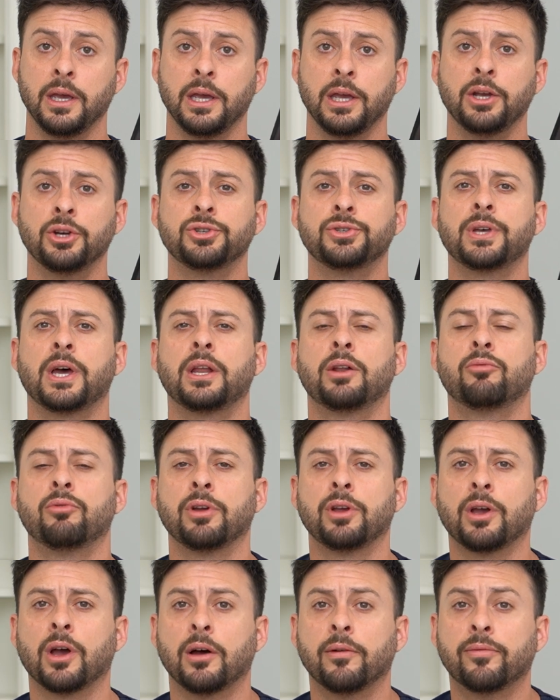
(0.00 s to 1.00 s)
Here's how to
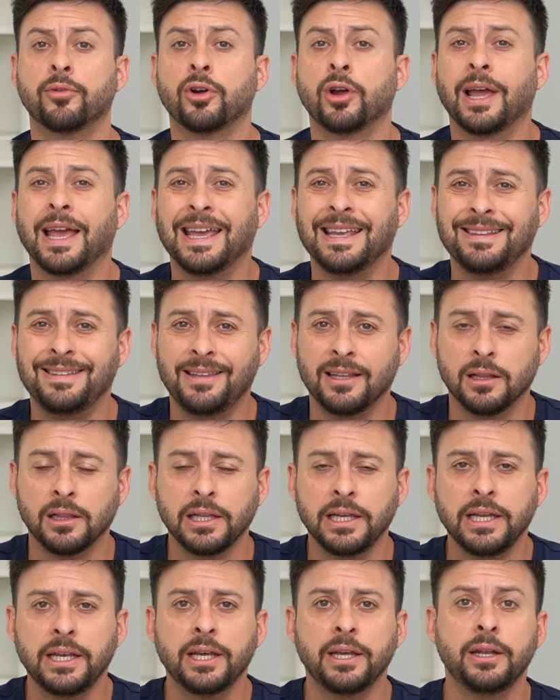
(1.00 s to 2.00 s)
recover a
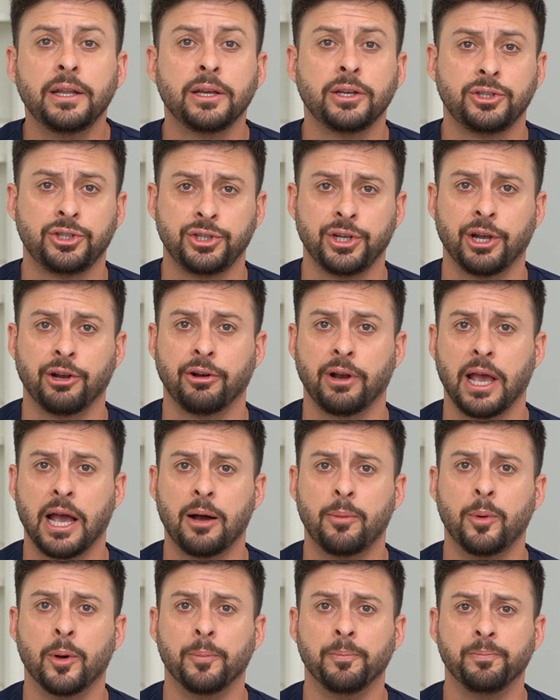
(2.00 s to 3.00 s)
deleted shared
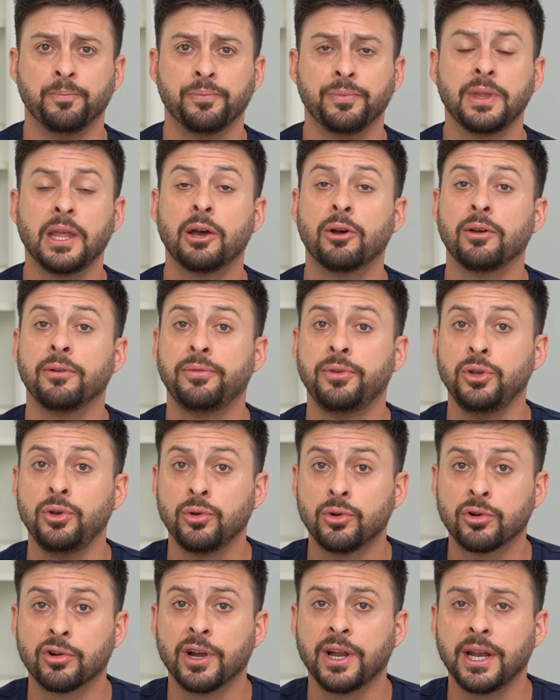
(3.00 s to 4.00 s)
album. Now, if
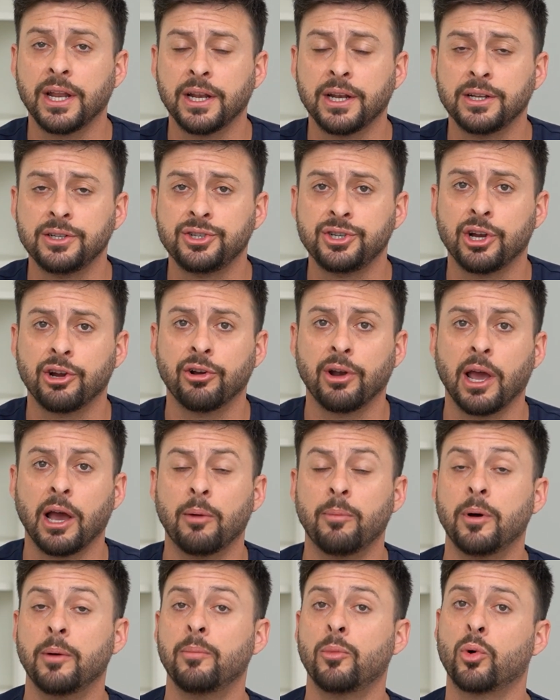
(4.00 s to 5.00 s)
you created a shared
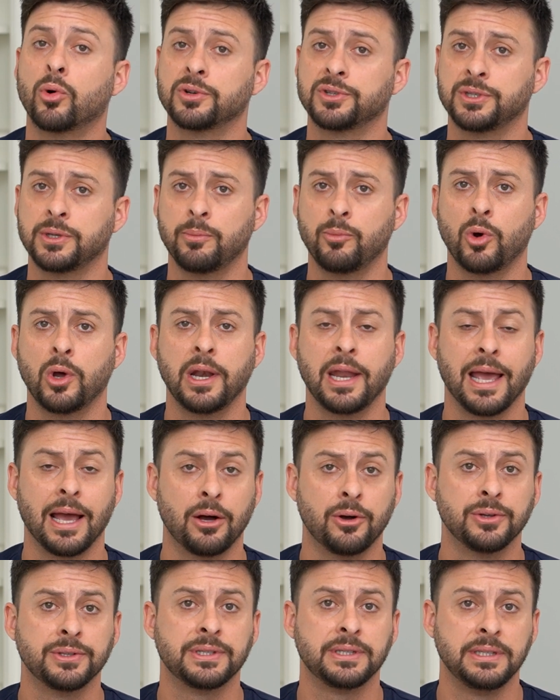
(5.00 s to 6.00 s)
album or someone
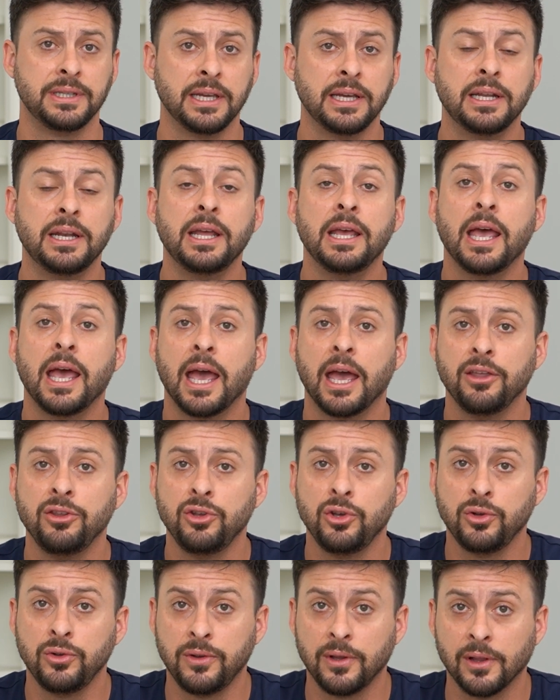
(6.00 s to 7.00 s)
else did and
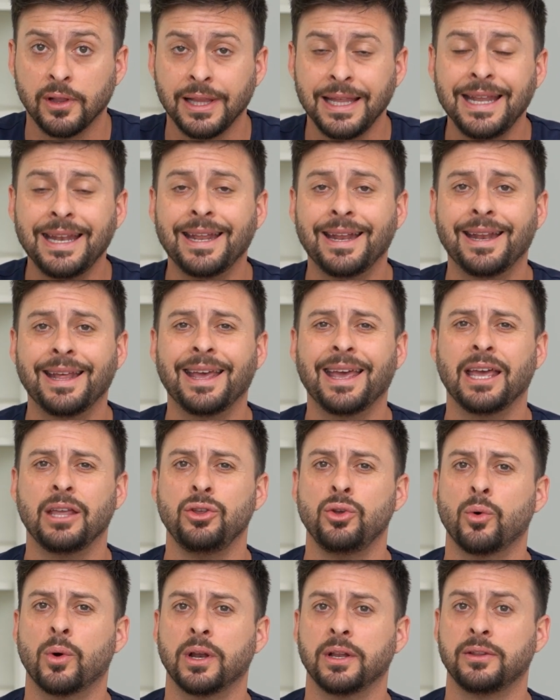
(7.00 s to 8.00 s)
you deleted it
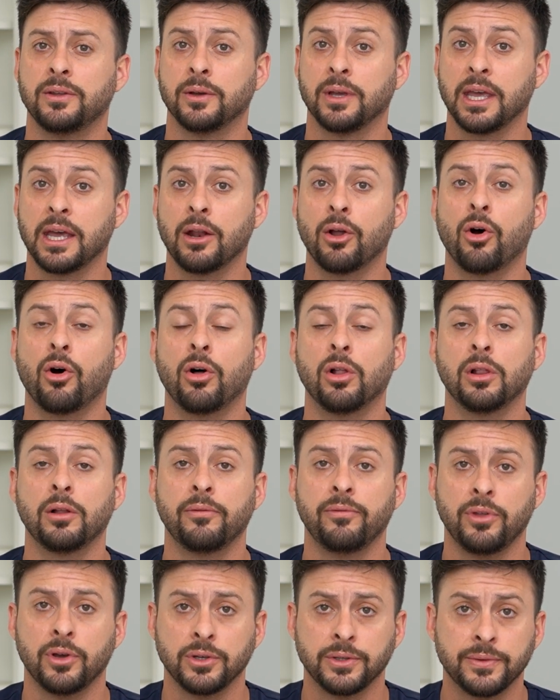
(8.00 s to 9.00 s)
and you wanted to get all
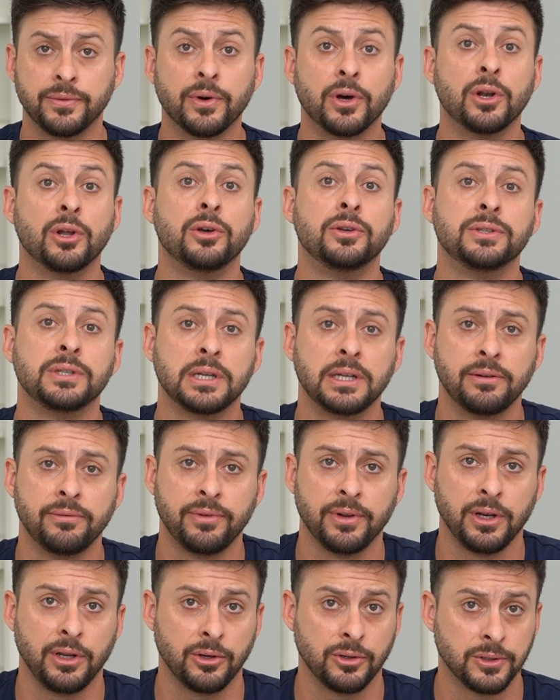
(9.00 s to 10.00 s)
of those photos and
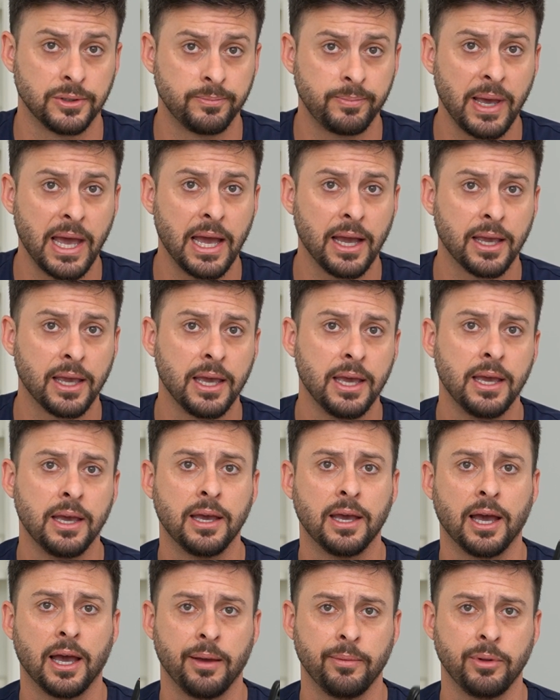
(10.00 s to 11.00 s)
videos back,
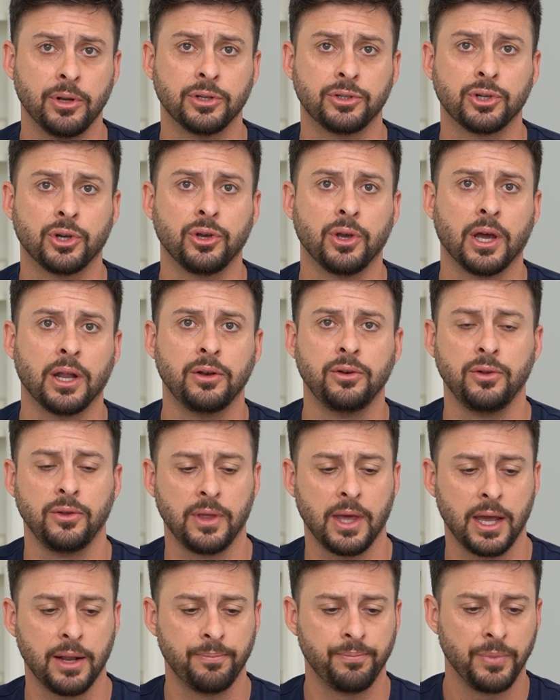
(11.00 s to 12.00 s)
I'm going to show you how to do
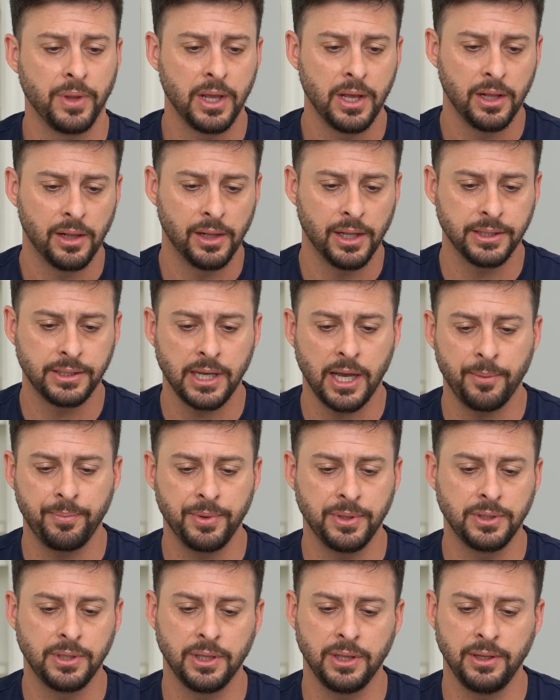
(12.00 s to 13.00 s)
that. Let's hop
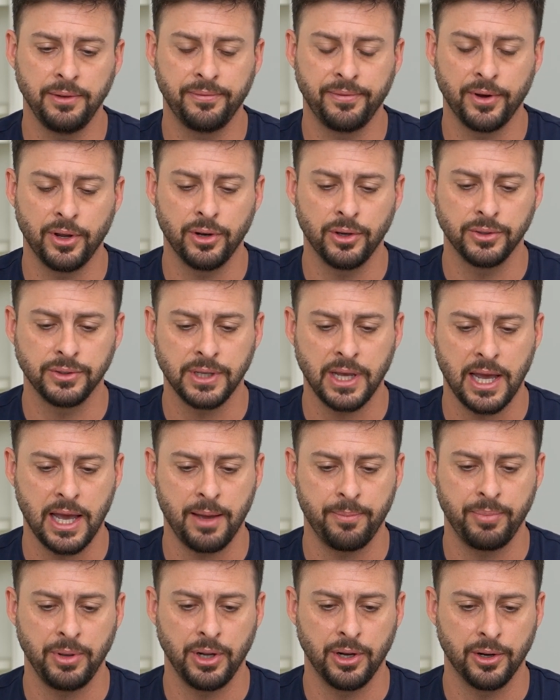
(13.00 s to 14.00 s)
into the Photos
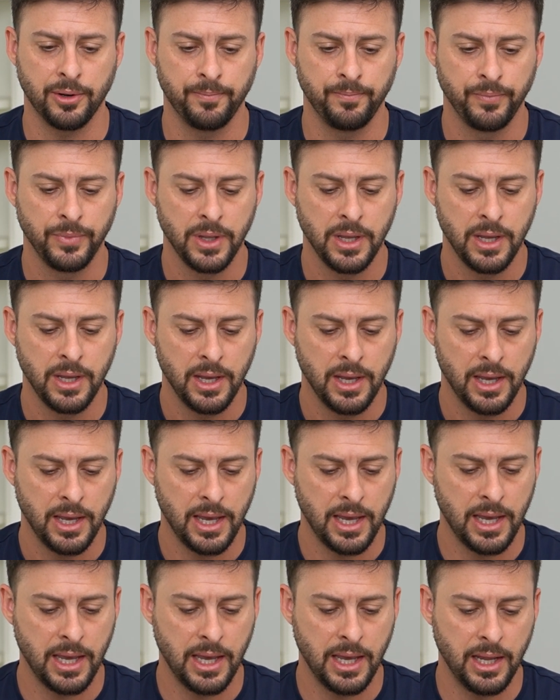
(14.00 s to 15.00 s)
app here,
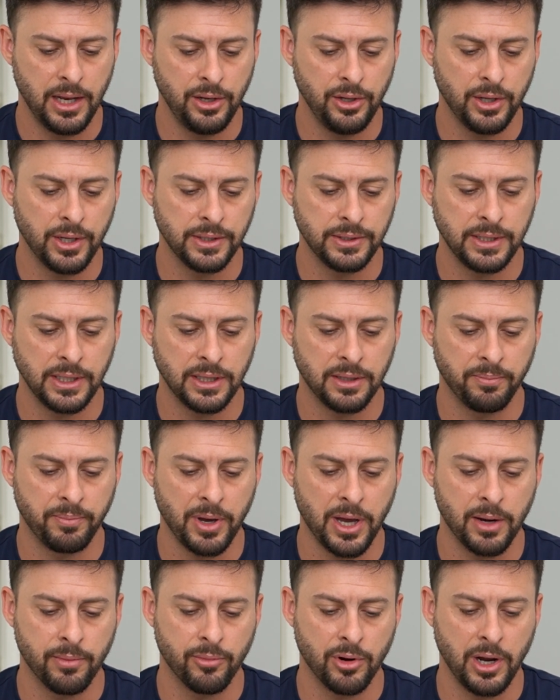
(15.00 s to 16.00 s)
and you can see at the
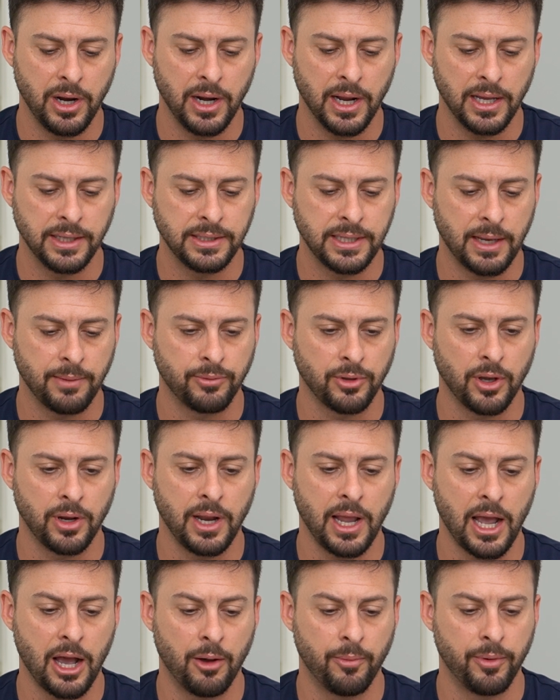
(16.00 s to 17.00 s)
bottom right, I tapped
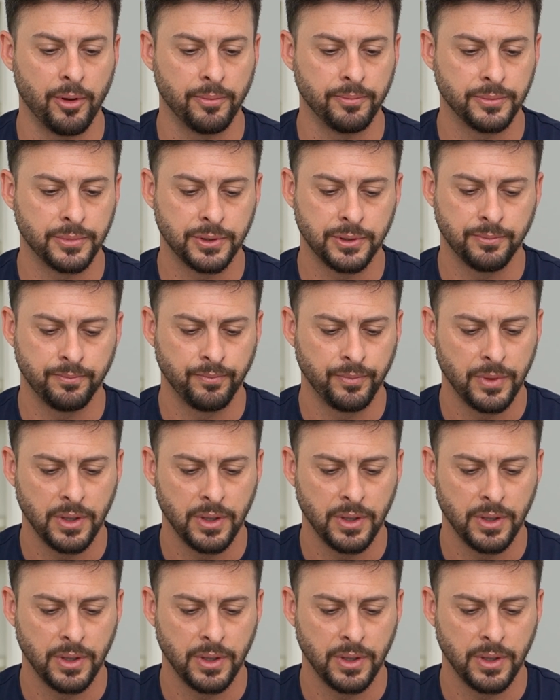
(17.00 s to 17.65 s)
on Albums.